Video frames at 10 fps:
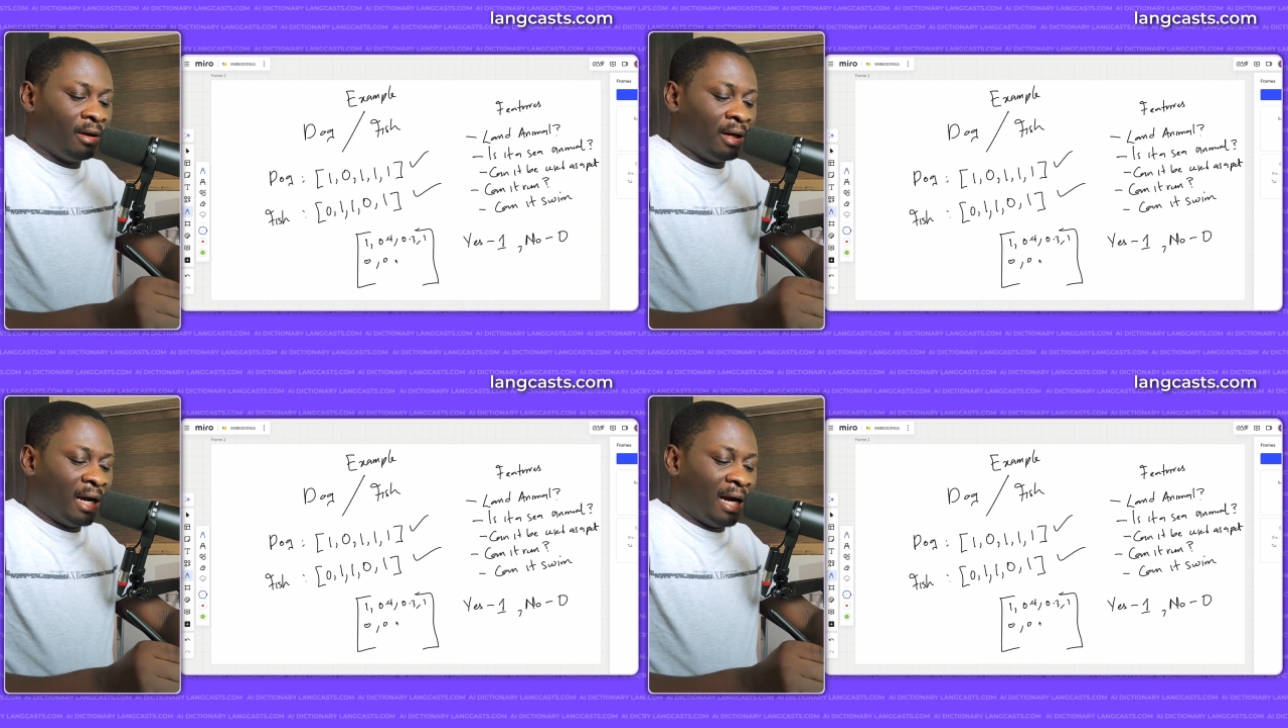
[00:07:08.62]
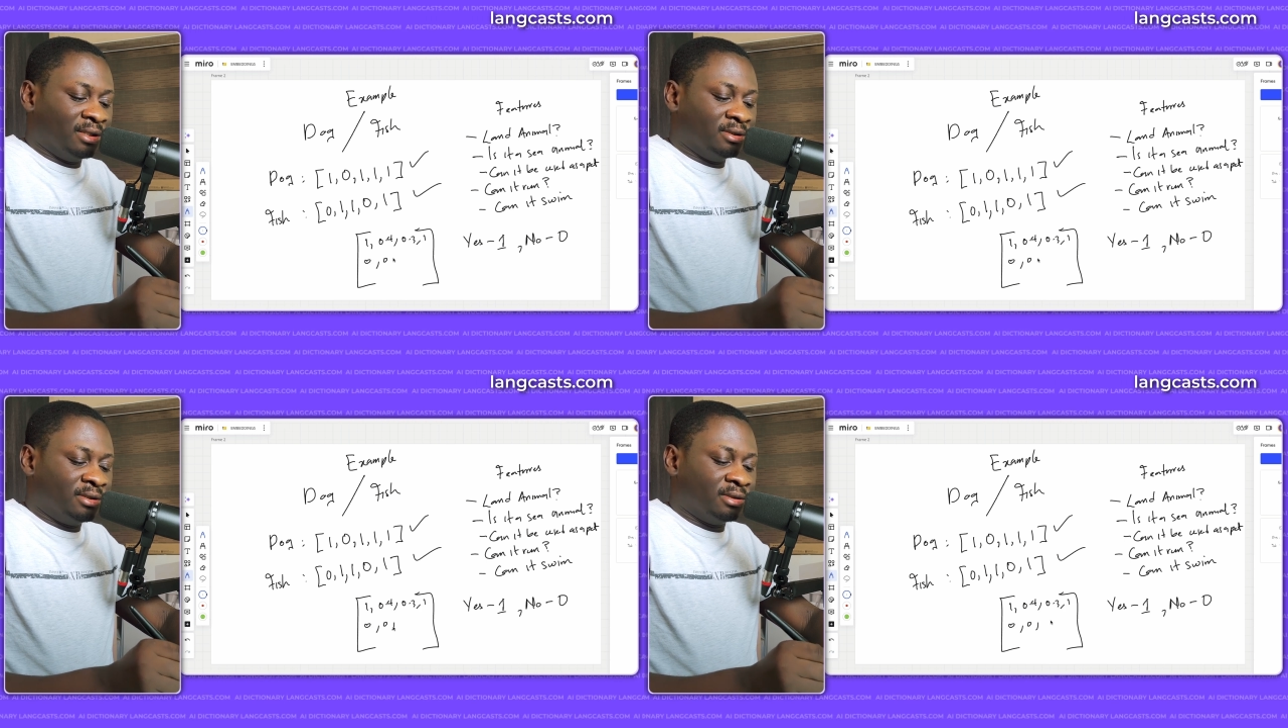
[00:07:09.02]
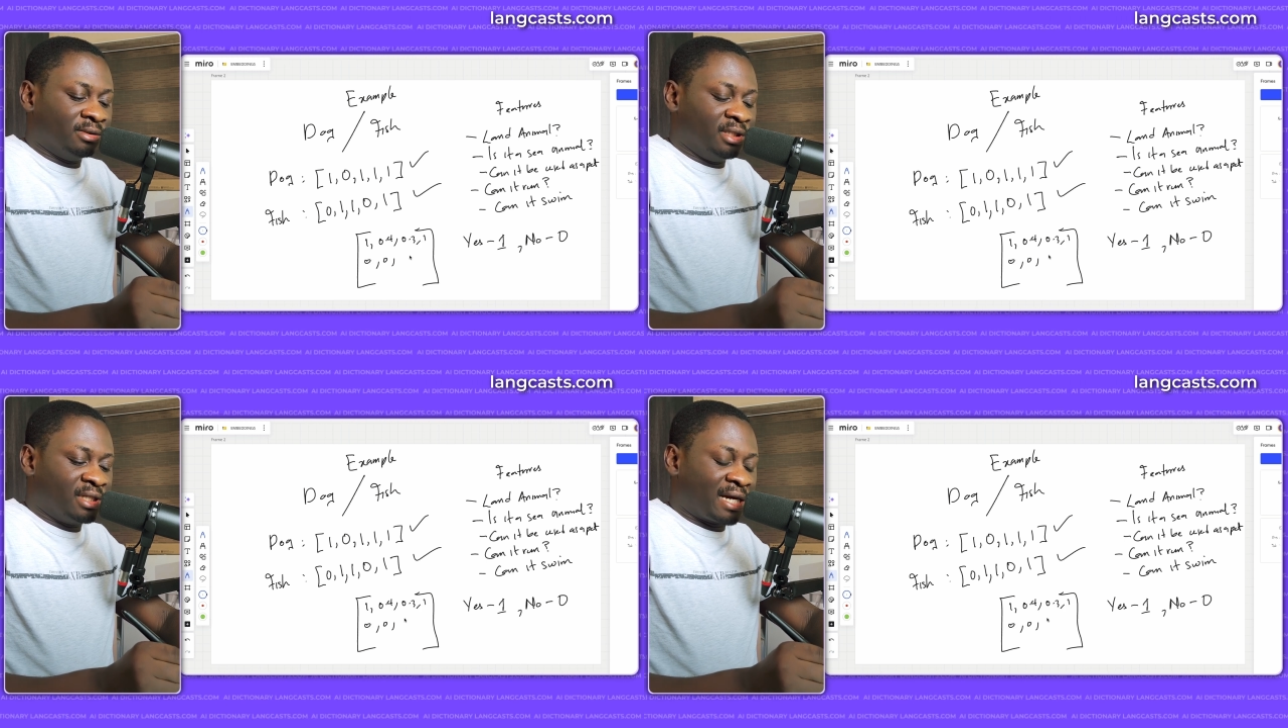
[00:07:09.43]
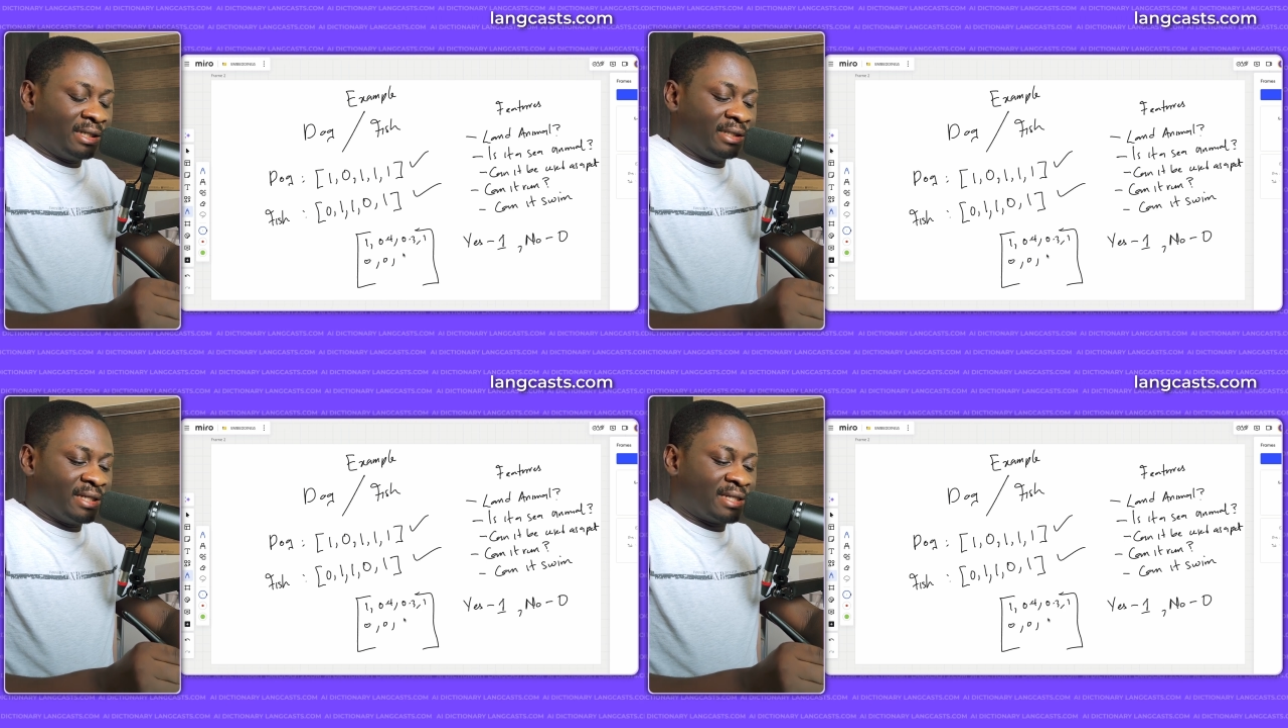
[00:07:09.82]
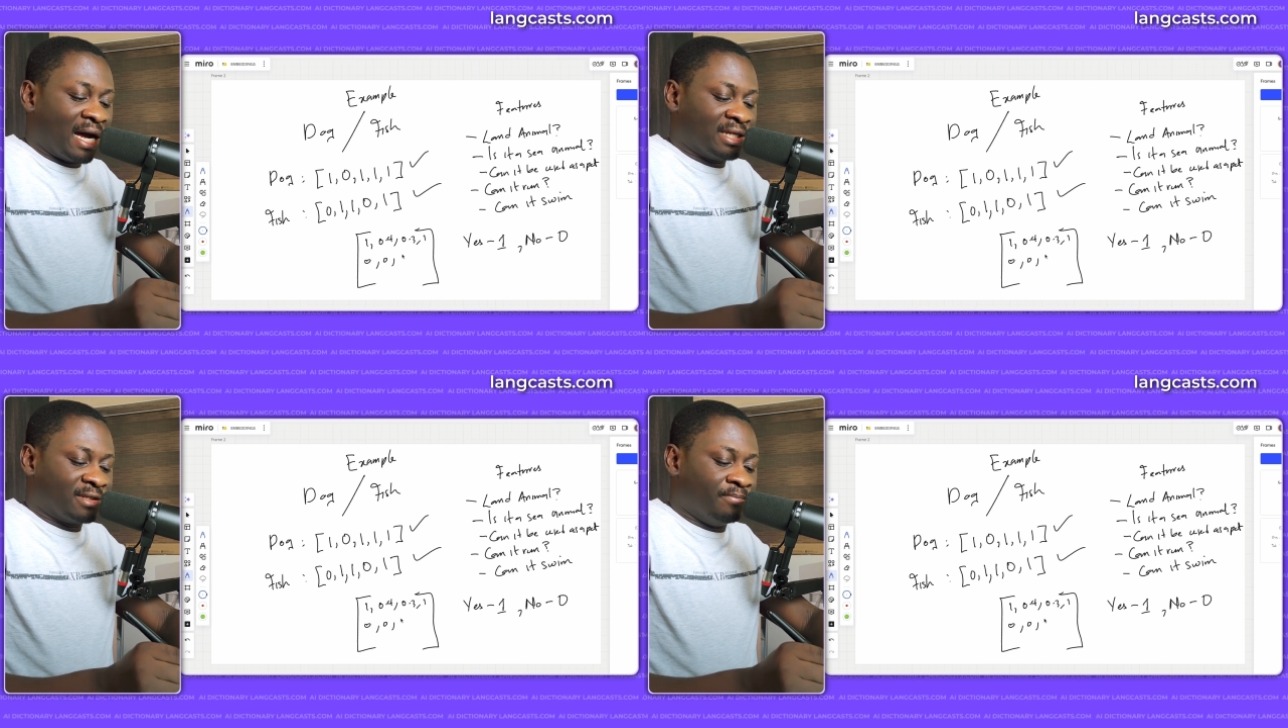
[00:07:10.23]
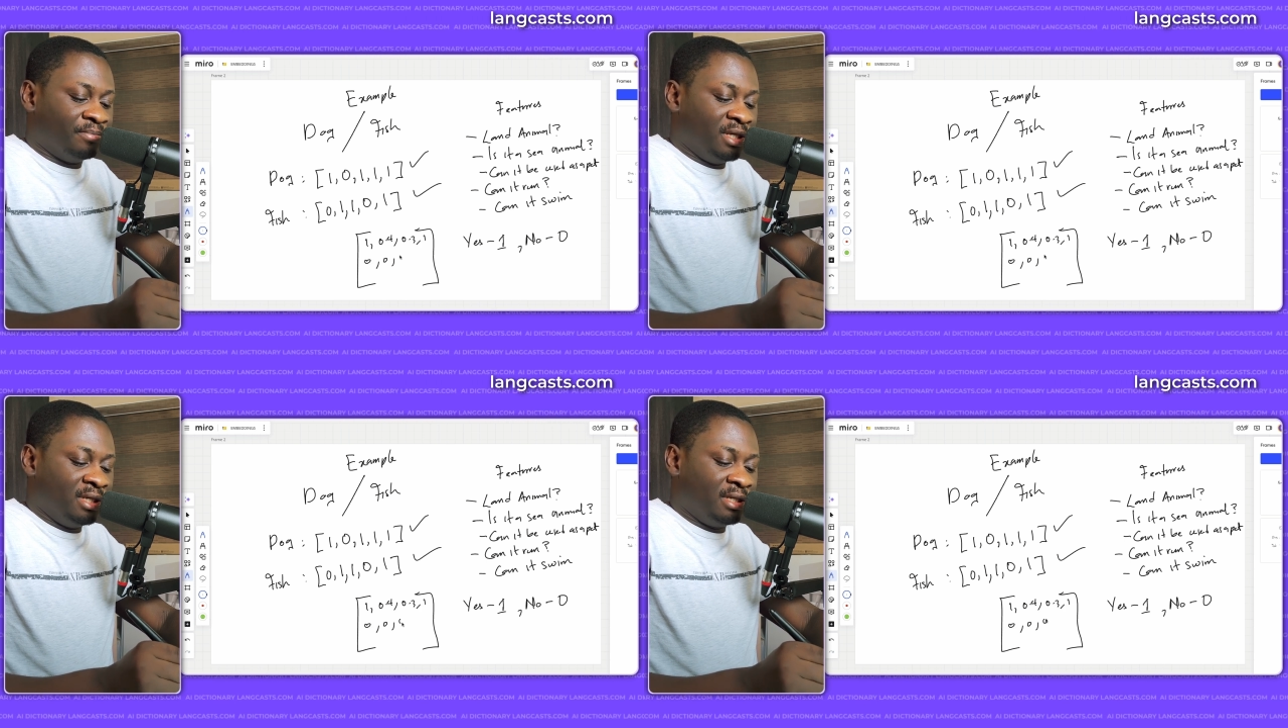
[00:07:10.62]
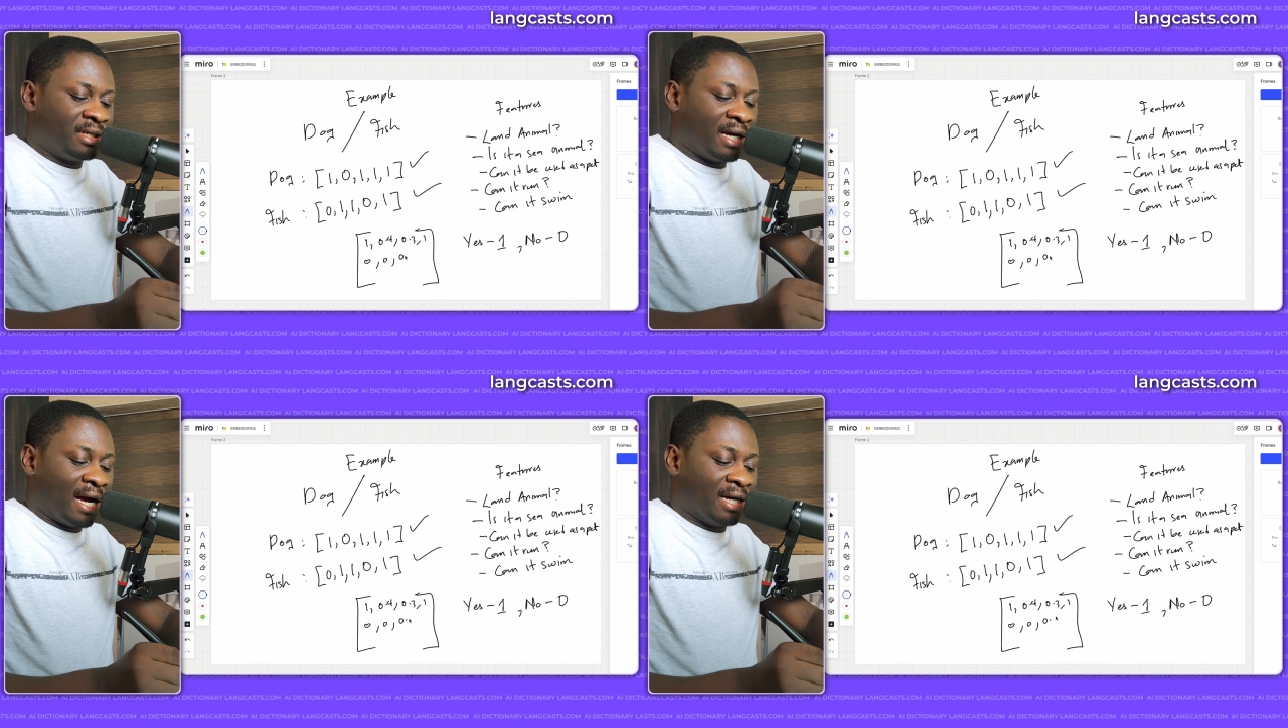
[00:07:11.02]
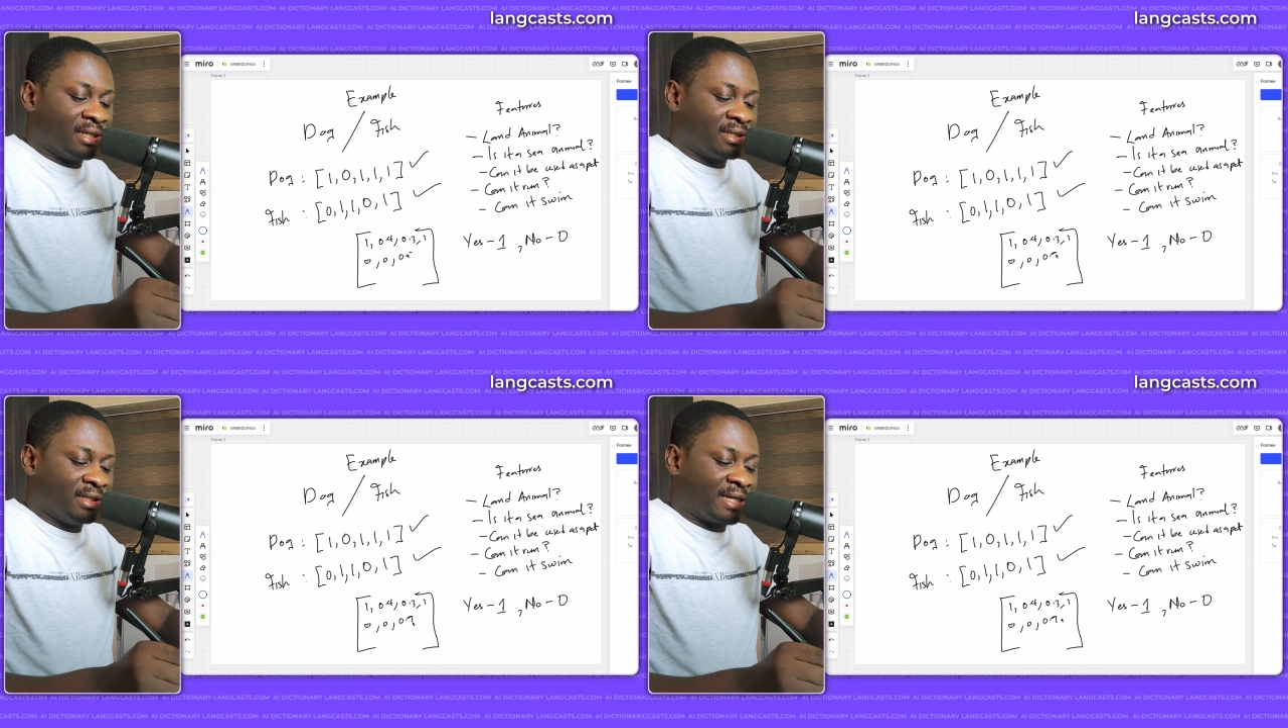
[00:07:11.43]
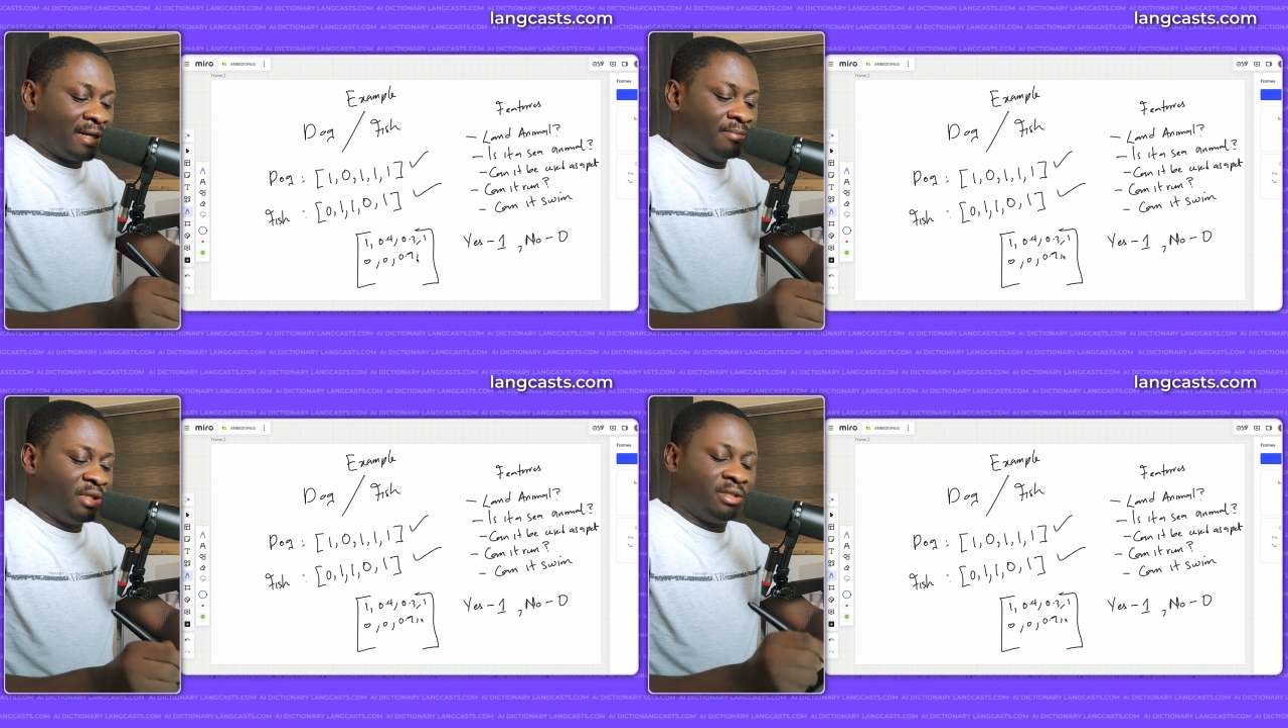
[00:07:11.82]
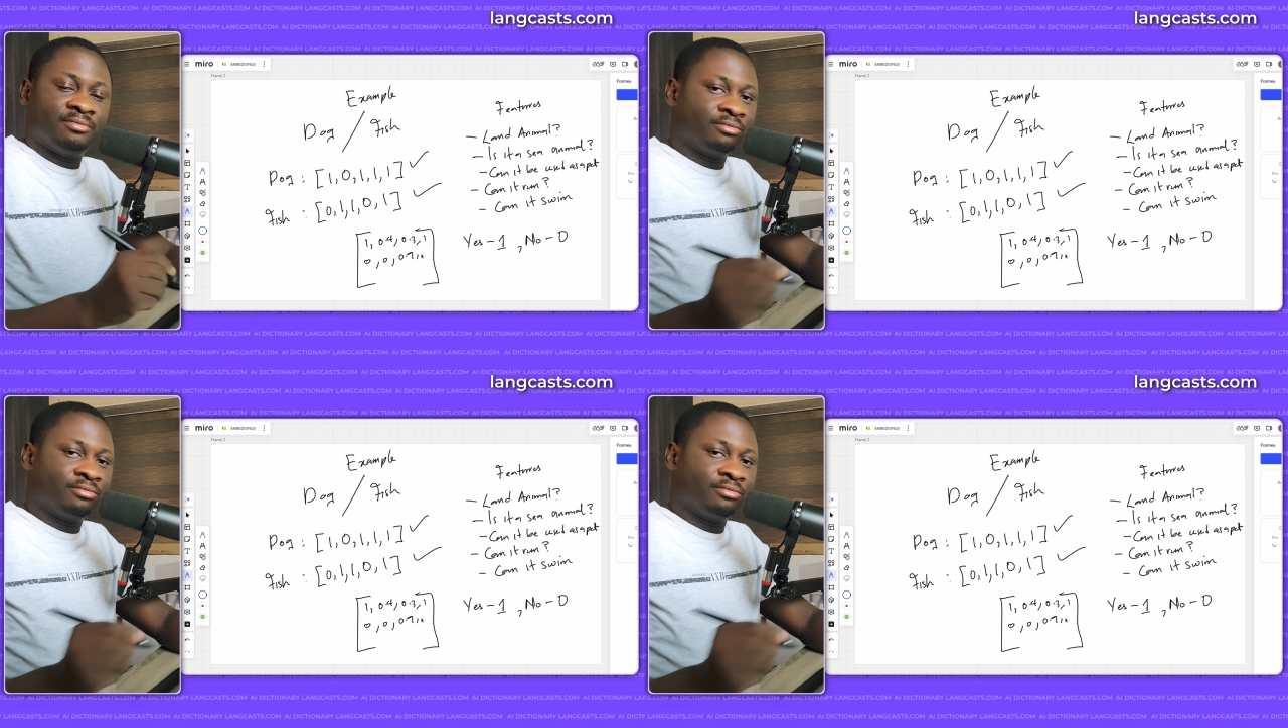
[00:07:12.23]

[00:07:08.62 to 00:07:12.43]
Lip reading: And this can get as big as it can be.